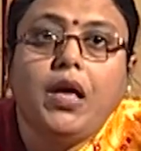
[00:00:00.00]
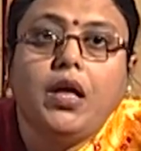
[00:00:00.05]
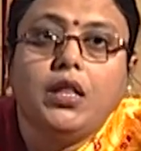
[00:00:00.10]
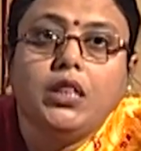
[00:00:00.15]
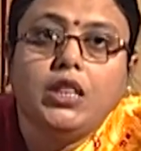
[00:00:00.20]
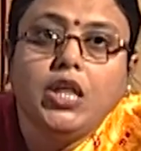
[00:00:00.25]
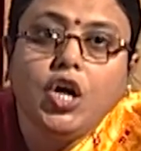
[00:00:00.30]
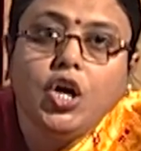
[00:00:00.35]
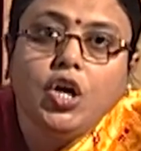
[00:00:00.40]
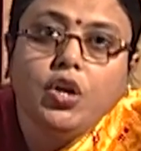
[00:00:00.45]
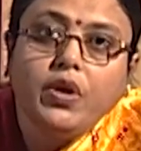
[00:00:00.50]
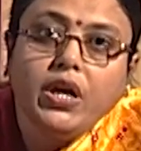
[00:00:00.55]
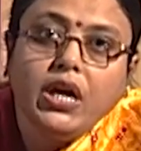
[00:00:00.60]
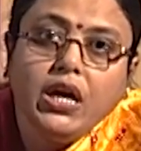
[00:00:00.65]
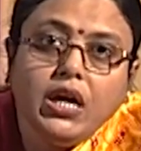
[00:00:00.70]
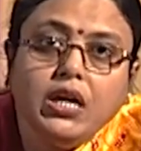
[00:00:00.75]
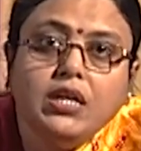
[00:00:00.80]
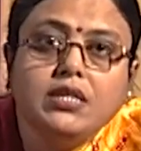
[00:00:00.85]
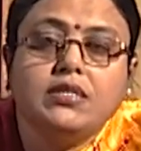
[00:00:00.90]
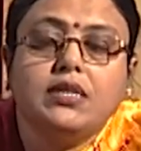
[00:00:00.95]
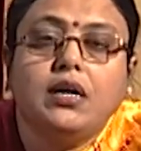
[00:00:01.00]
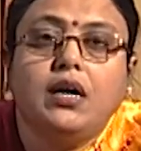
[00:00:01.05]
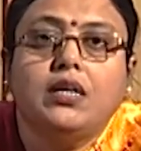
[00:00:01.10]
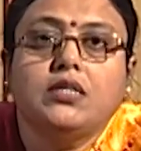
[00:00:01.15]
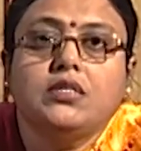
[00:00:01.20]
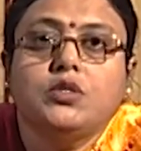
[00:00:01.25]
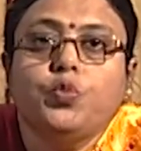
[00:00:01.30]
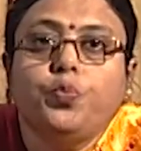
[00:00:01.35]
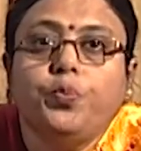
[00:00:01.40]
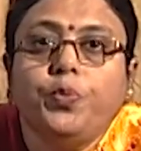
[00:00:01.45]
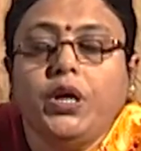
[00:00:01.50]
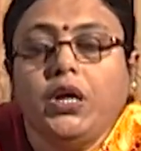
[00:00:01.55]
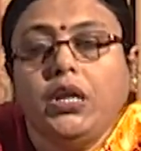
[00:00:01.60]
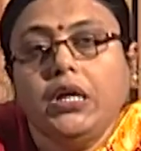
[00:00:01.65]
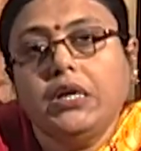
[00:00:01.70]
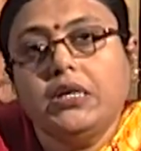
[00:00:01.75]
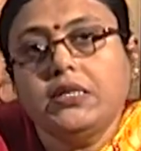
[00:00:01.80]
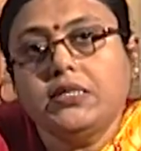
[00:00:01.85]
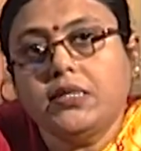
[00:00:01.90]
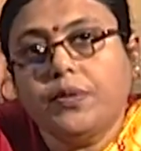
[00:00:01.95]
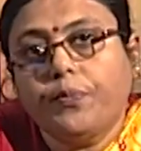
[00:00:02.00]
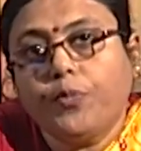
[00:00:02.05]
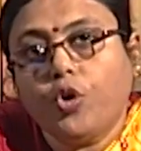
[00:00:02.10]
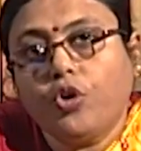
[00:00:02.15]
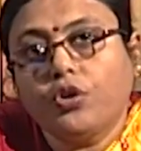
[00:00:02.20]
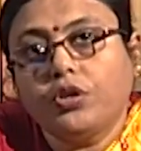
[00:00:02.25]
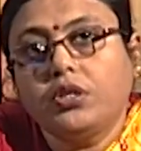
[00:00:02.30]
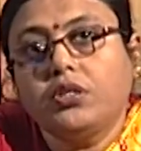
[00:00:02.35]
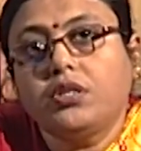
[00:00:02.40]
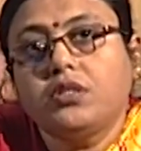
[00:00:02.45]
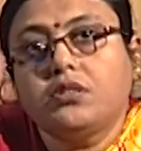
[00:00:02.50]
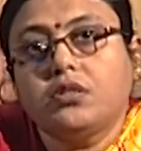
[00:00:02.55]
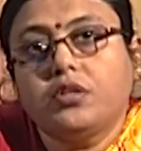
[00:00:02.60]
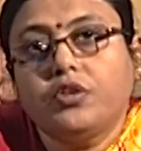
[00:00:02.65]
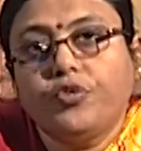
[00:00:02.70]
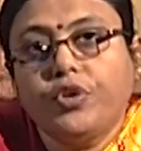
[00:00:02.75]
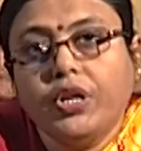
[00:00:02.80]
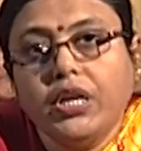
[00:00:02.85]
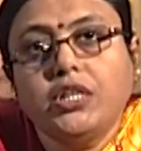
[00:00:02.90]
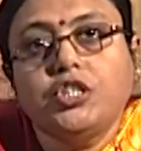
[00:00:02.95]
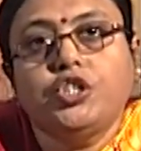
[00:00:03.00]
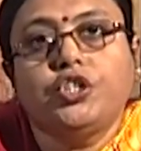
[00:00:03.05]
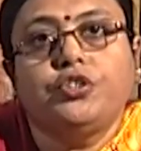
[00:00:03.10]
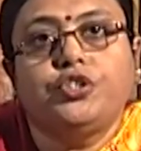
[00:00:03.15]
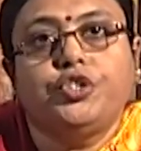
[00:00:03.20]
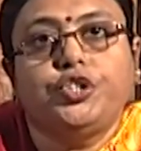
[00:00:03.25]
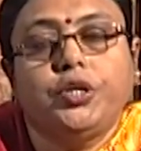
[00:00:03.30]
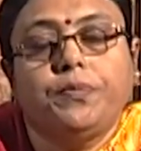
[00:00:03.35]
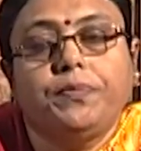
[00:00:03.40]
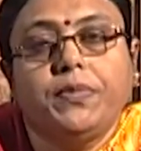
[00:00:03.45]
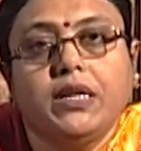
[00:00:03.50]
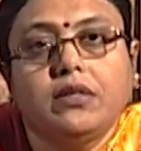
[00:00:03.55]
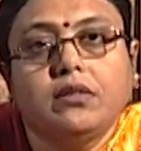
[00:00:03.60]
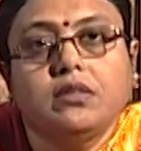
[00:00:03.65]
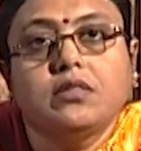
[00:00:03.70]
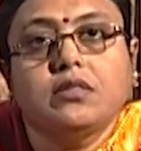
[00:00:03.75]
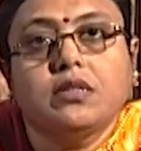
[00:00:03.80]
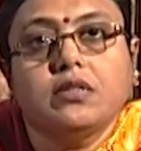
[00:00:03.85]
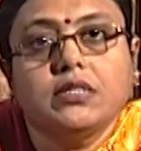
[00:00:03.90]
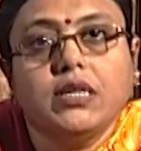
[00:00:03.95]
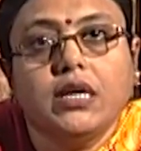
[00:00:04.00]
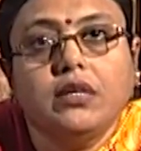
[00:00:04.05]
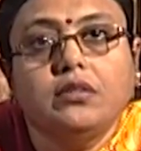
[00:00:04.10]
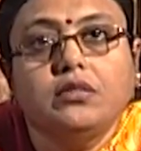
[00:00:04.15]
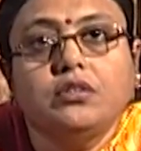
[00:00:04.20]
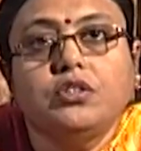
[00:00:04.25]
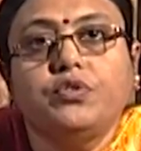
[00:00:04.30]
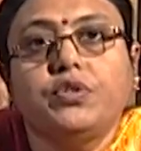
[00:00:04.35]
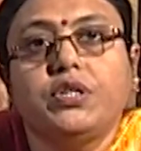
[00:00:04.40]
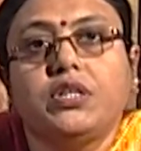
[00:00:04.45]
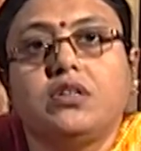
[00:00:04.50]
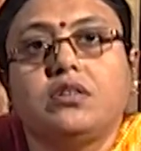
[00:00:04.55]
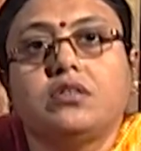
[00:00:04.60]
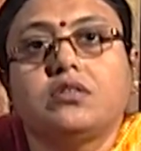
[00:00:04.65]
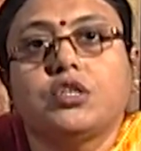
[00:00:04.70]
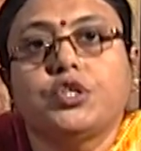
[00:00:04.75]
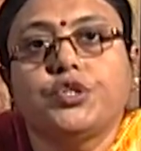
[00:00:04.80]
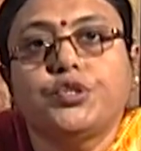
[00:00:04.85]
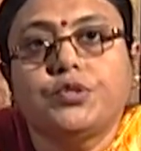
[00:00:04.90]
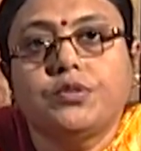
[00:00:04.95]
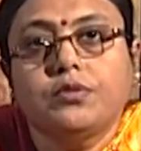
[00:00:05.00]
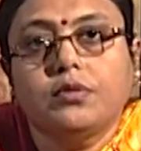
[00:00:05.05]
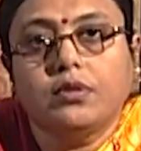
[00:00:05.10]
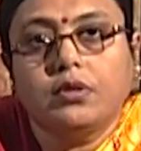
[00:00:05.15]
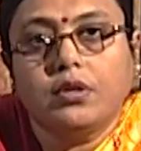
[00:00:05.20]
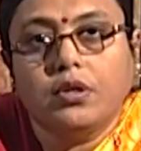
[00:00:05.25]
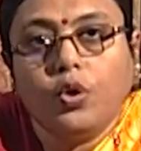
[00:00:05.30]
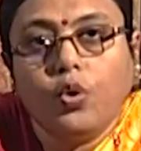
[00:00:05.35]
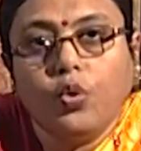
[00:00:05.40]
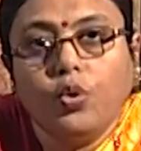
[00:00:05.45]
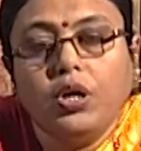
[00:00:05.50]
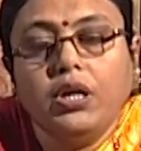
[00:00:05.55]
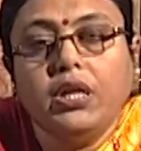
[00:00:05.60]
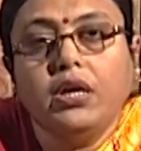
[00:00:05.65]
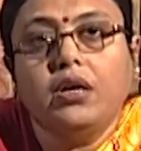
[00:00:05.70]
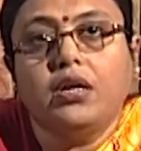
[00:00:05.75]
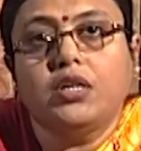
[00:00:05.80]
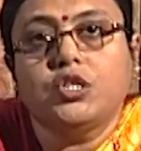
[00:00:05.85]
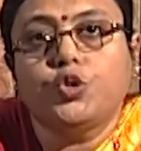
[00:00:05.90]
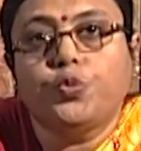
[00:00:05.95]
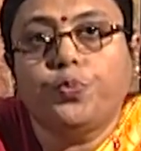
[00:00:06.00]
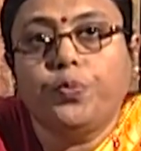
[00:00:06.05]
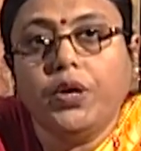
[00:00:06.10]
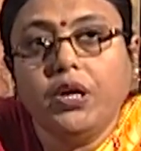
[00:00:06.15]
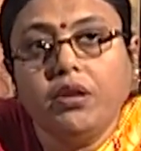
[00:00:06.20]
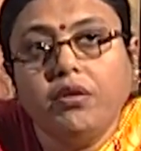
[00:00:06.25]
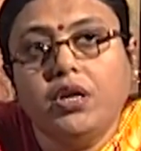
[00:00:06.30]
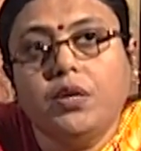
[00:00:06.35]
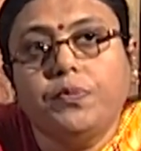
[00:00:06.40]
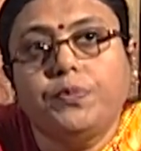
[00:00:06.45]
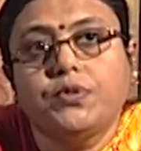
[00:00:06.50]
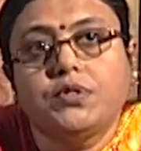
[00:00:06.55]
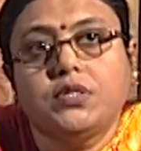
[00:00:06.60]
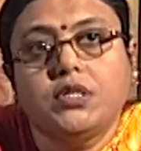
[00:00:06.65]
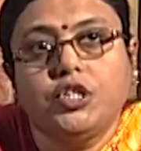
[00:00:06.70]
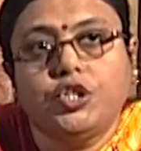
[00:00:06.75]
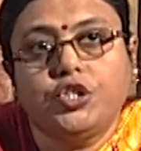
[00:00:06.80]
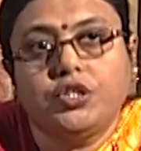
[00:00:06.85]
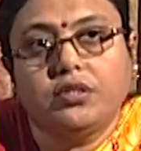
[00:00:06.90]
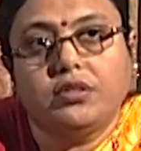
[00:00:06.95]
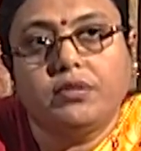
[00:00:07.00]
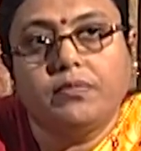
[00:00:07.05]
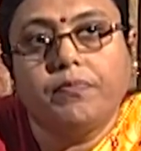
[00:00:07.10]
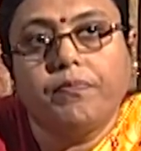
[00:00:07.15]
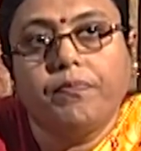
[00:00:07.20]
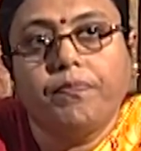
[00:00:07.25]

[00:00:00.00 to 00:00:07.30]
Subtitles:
there is a superior subordinate relationship, that is, centre is holding a superior position,